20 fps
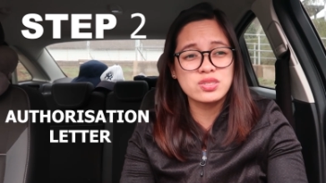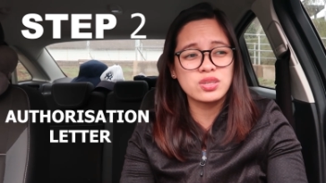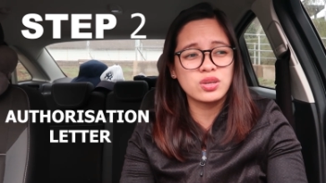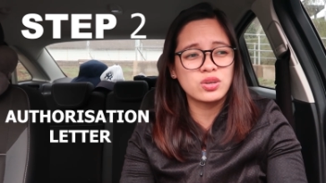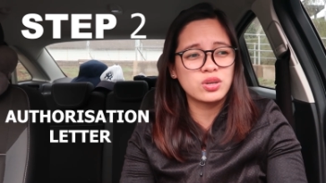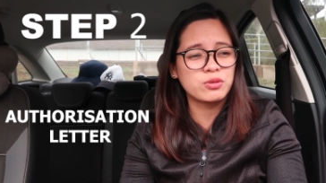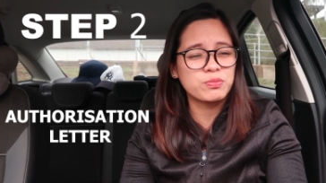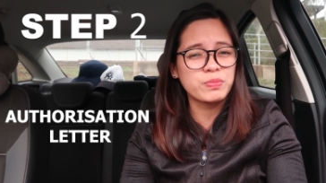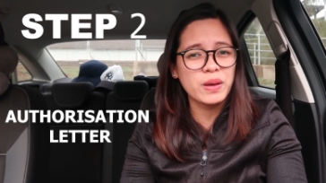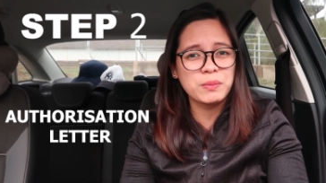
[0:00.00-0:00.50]

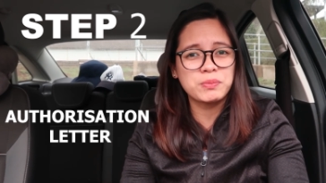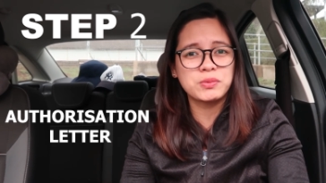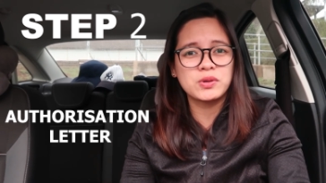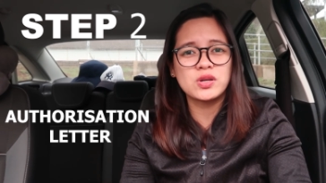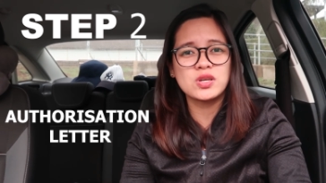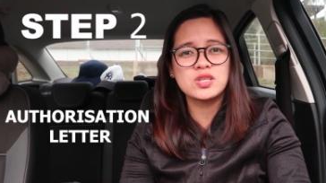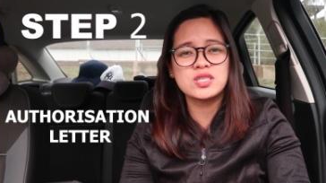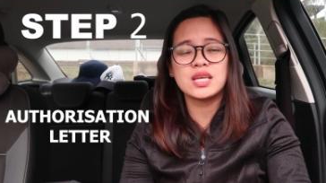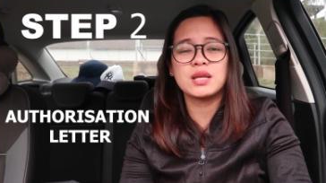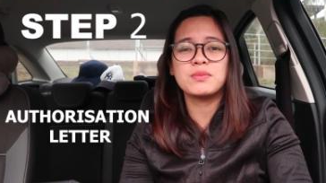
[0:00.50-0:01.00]
your
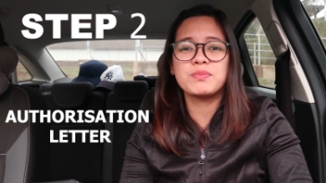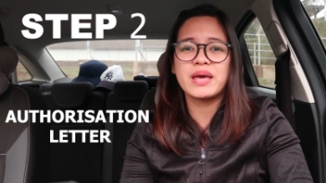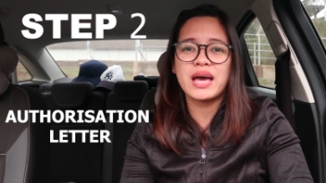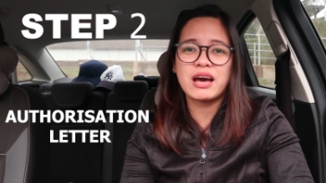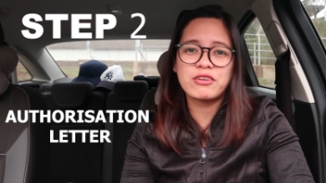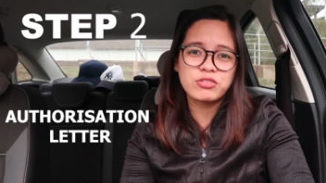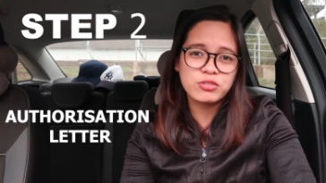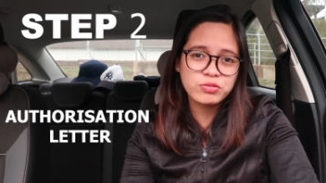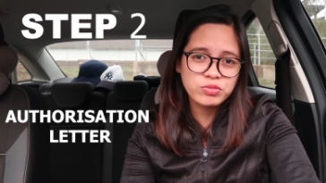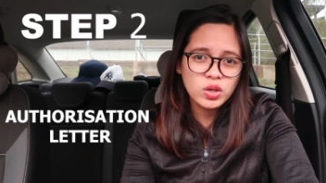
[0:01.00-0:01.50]
papers in
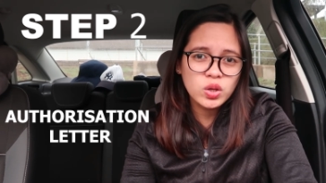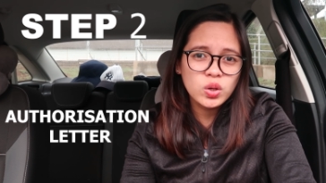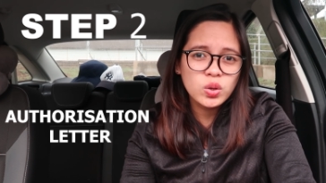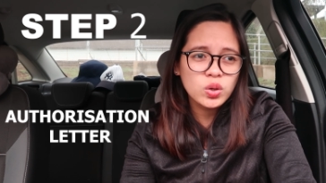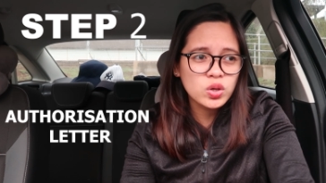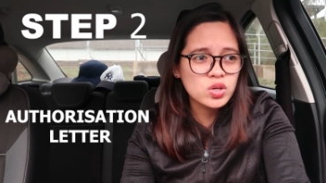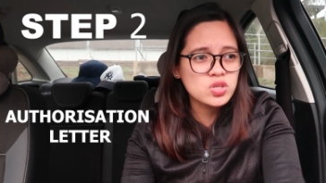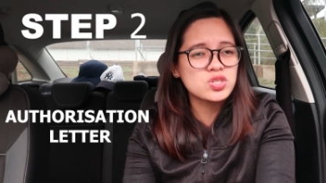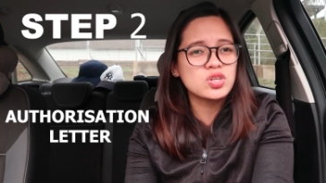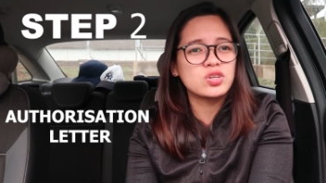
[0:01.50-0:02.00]
behalf of
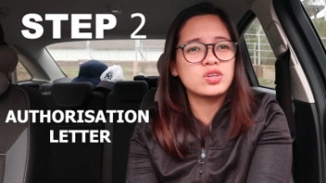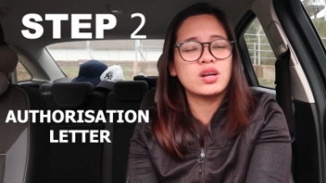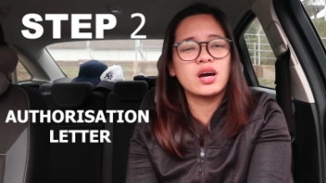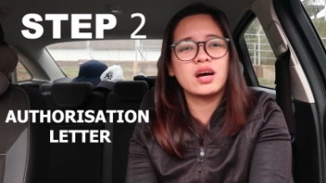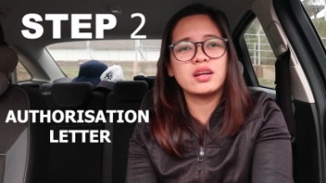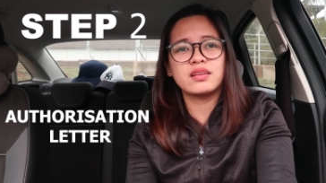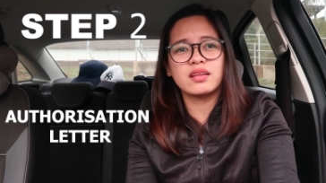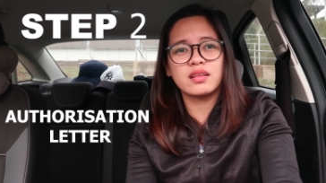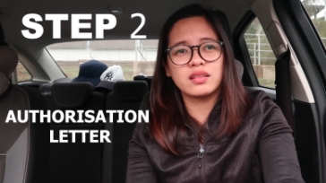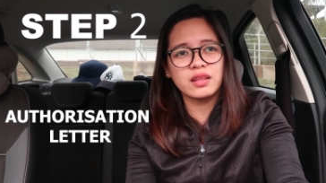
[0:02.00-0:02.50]
you because you're
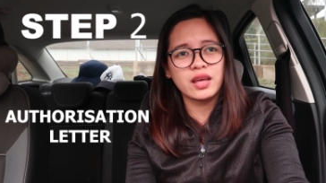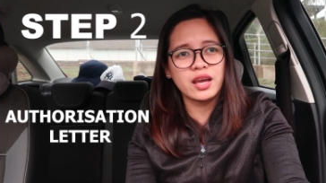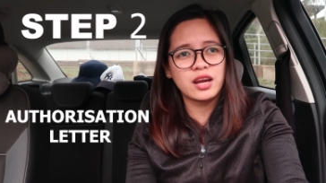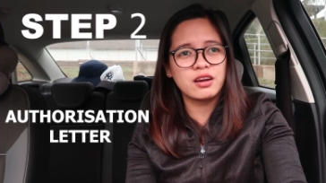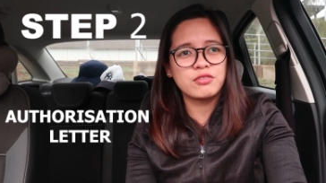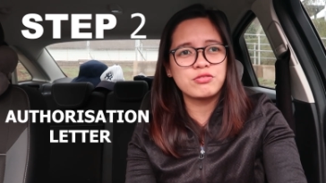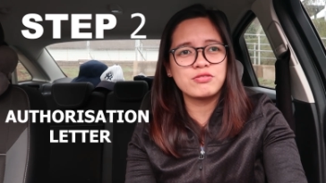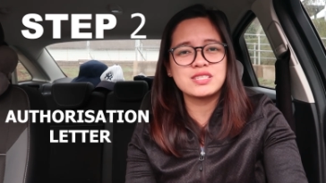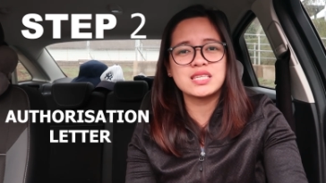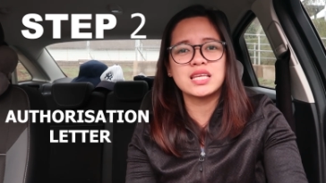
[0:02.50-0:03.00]
not
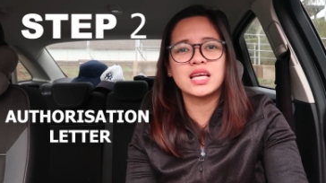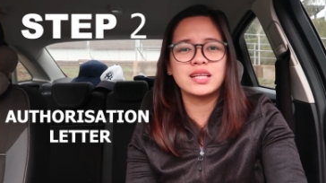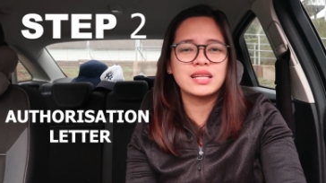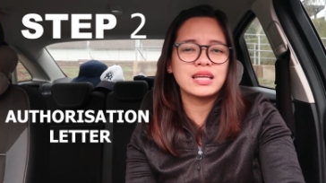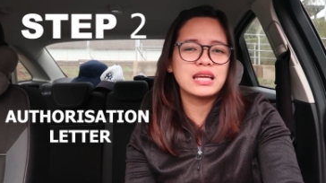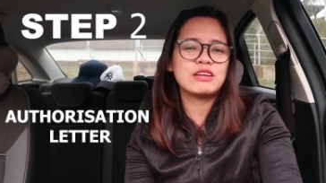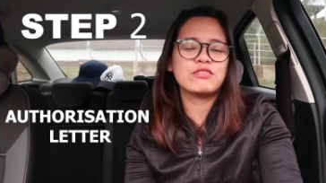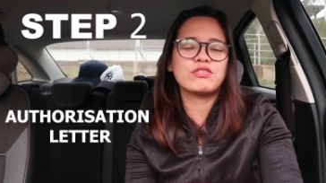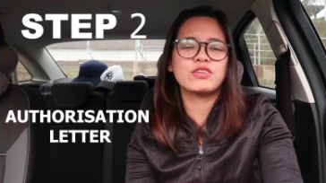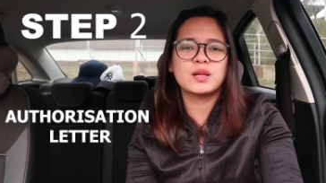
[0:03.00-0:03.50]
there
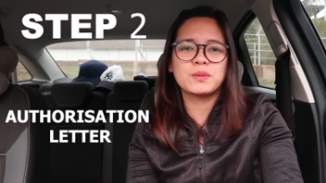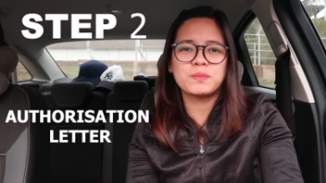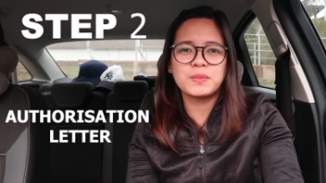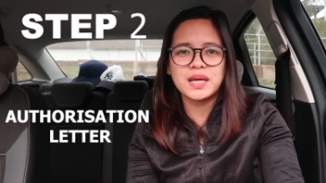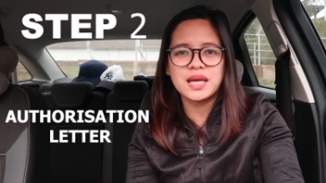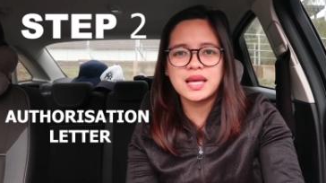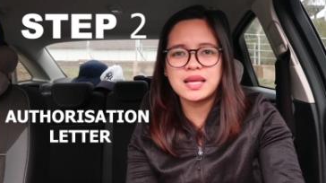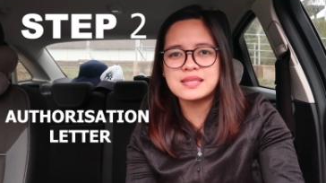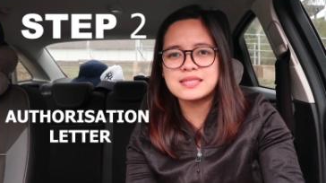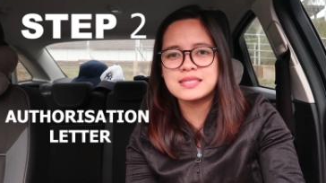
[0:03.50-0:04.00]
physically in the
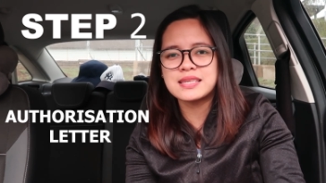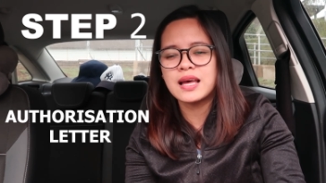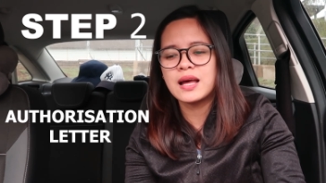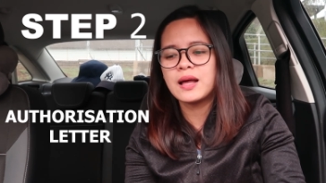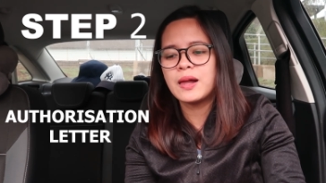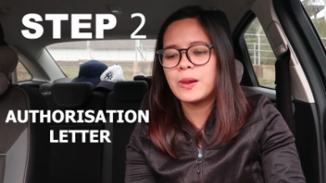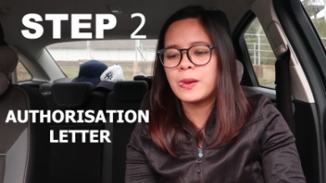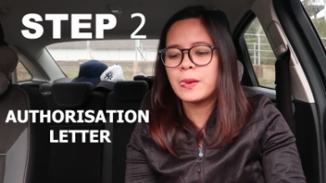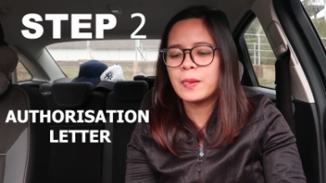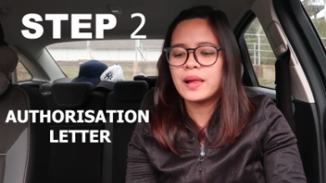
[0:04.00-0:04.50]
Philippines
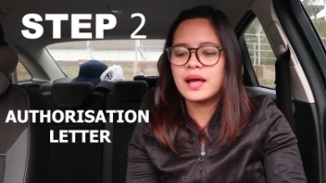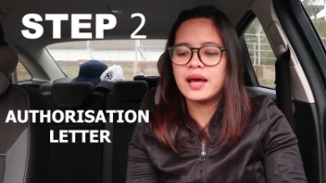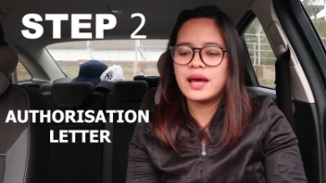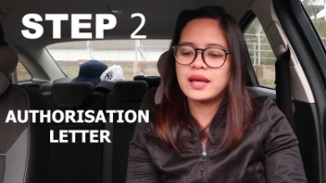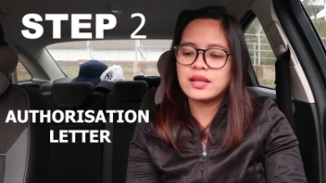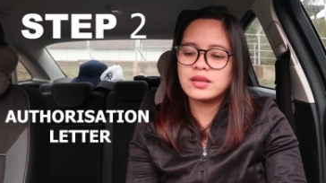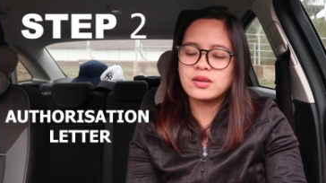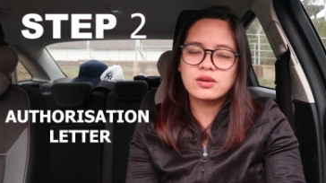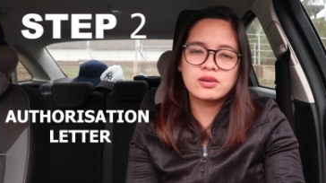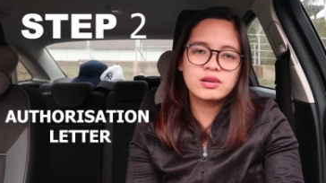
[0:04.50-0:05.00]

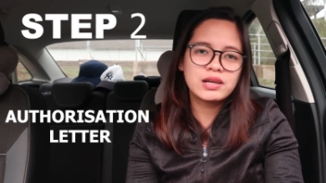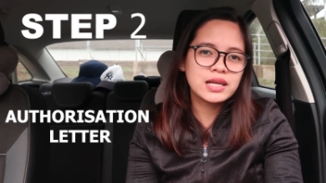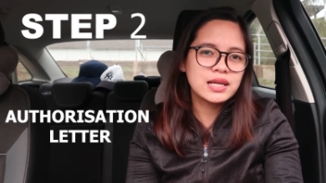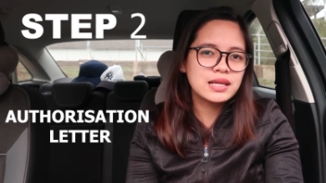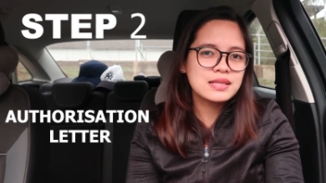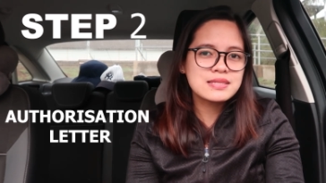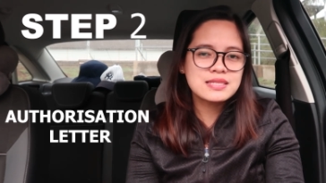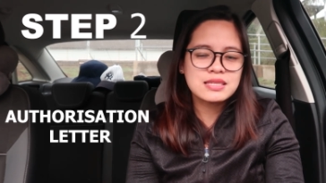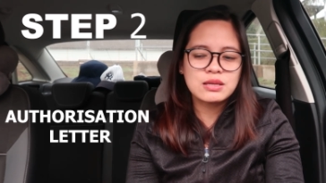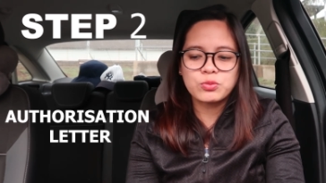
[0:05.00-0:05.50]
and you're
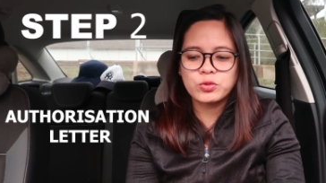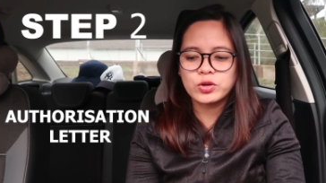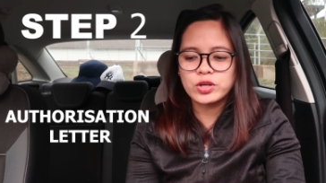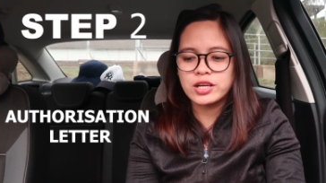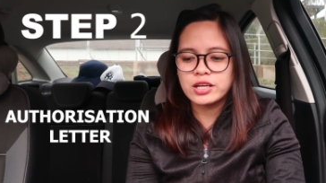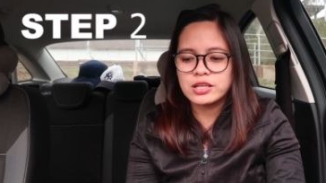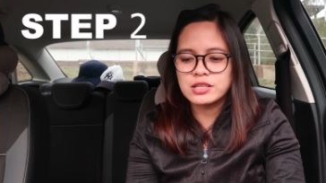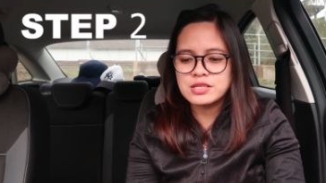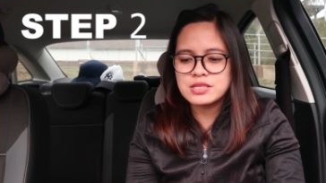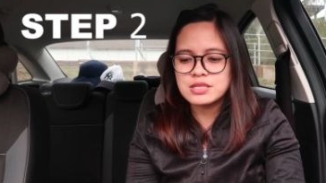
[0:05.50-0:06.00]
in
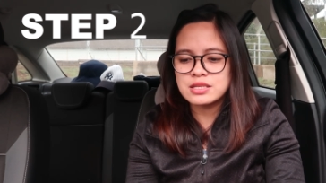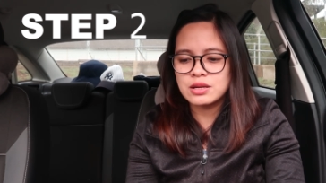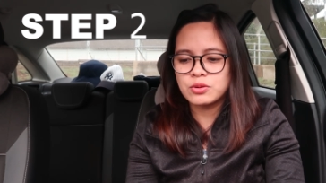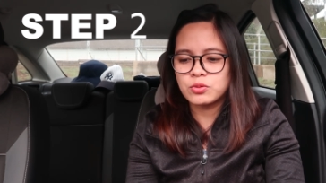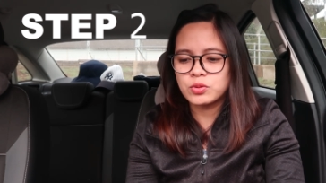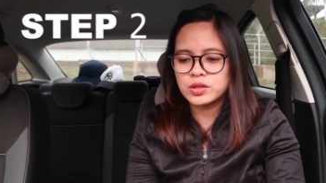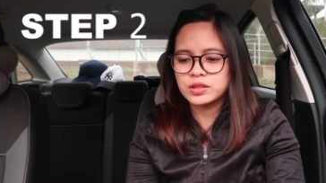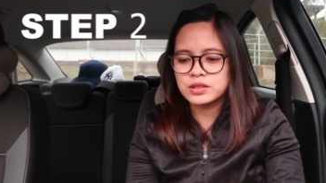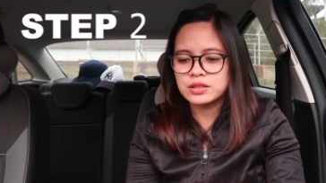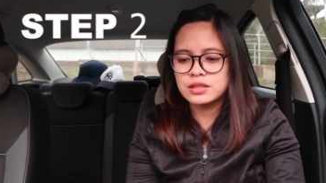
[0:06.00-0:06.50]
somewhere else in
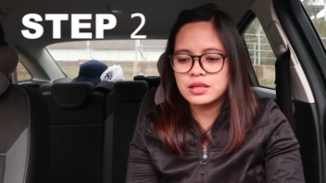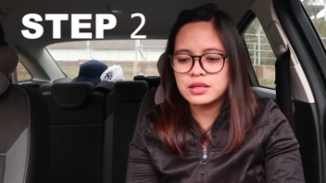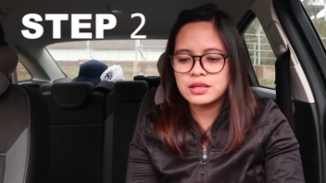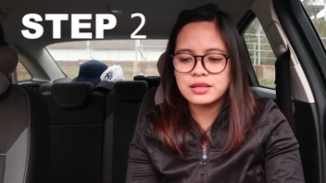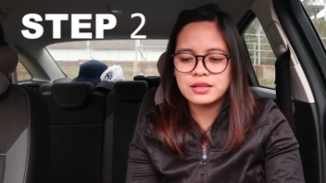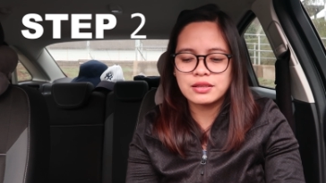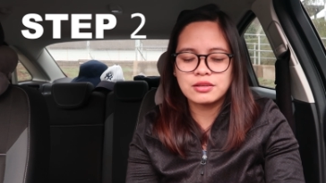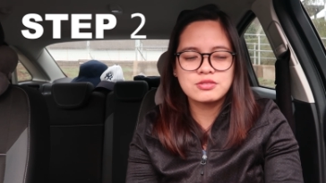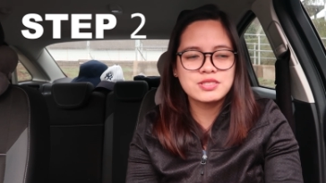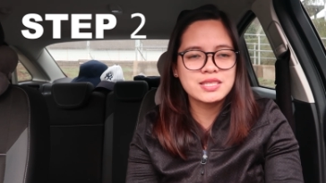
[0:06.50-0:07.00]
the world,
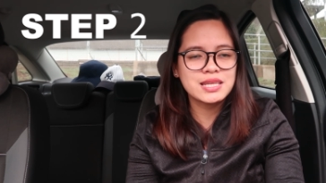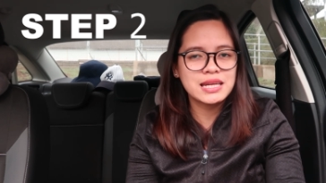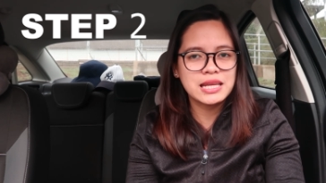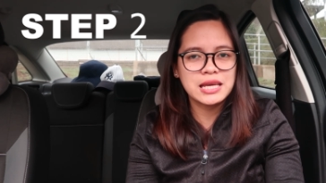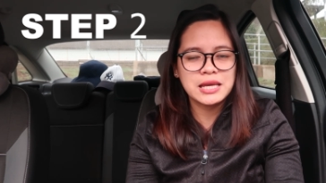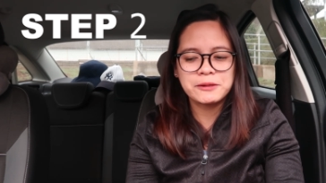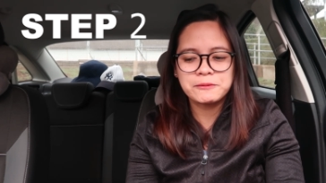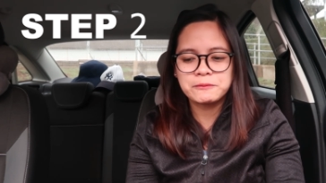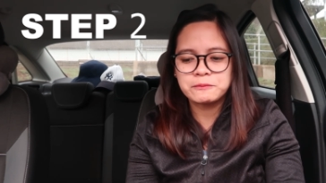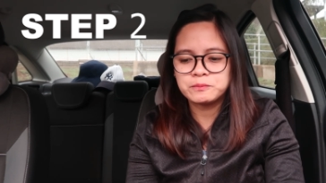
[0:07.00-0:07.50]
in
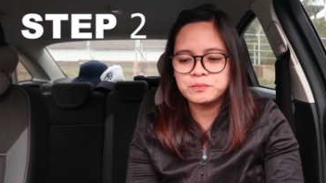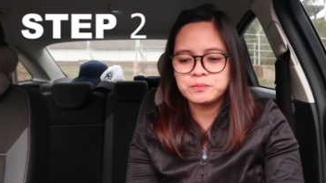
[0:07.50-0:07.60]
Sydney.